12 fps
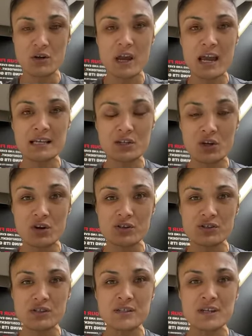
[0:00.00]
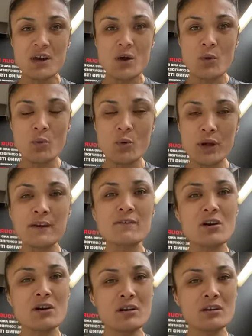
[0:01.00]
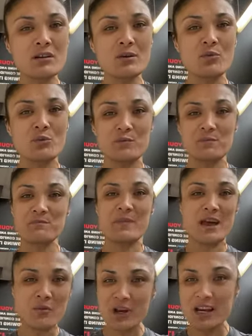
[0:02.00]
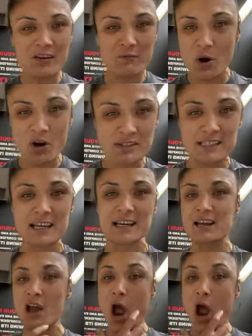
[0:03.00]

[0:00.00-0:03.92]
As coaches, we love boxing.